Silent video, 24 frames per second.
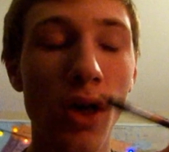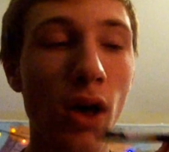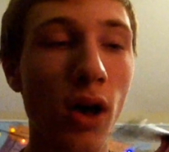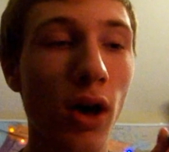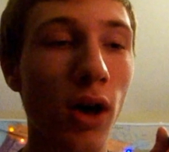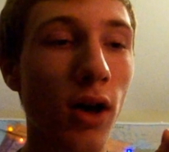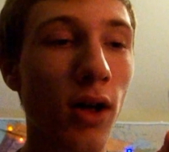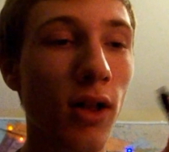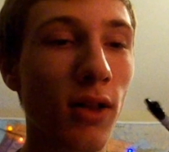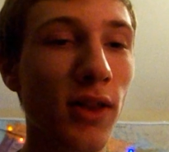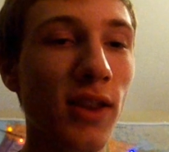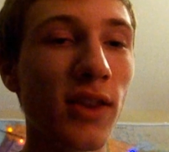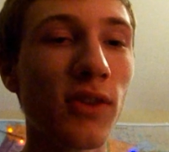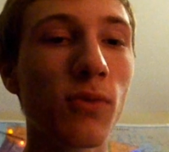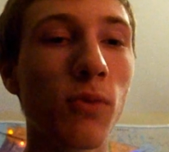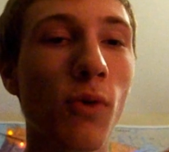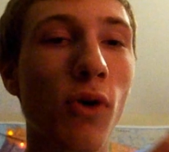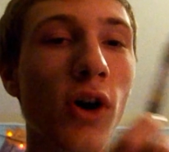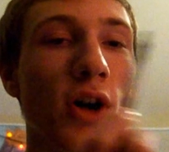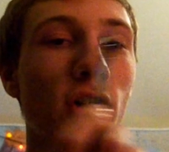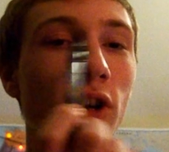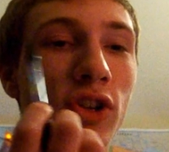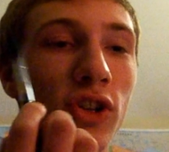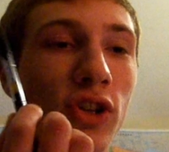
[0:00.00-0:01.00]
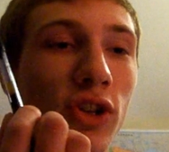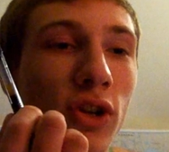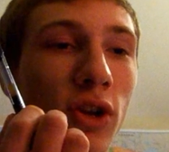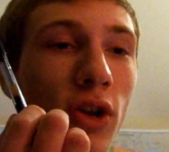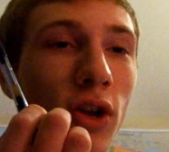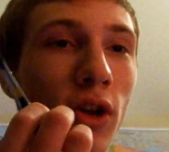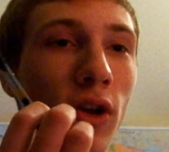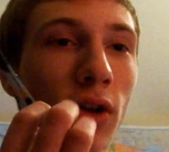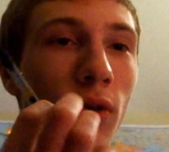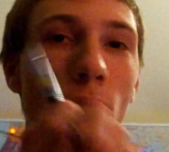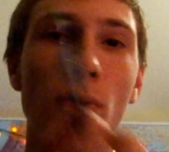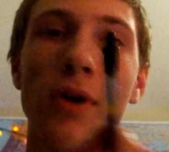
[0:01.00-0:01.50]
Uh, let's watch
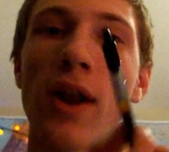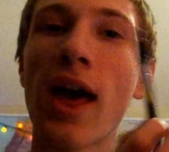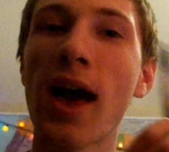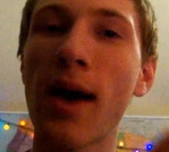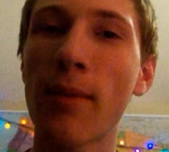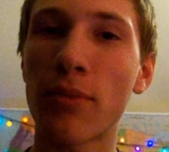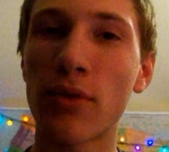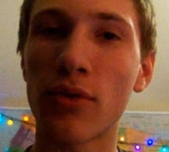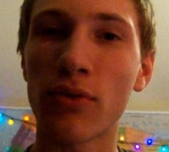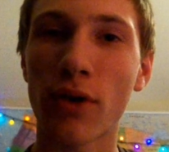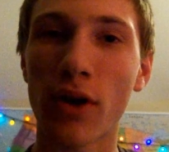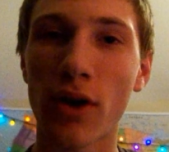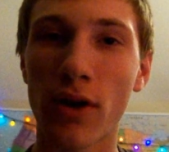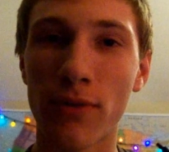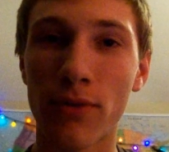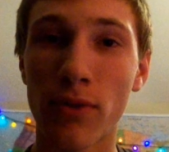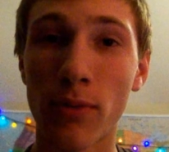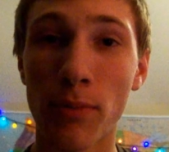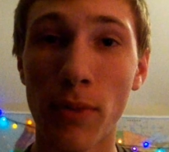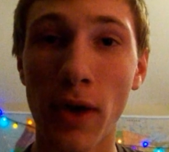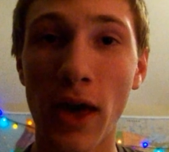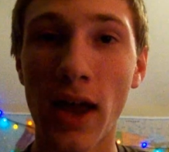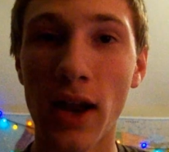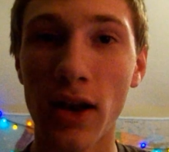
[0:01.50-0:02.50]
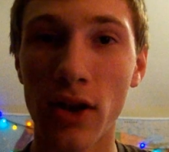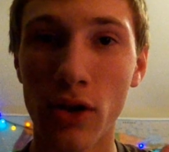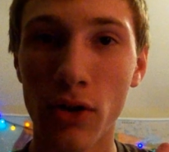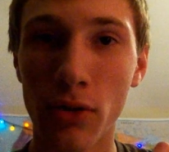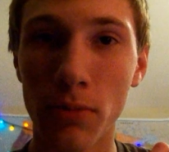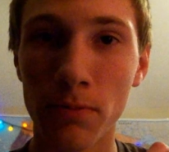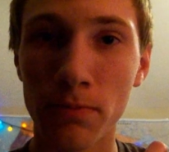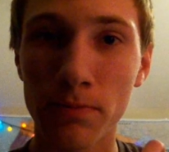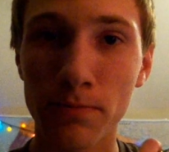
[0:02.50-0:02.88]
what happened right off the bat here.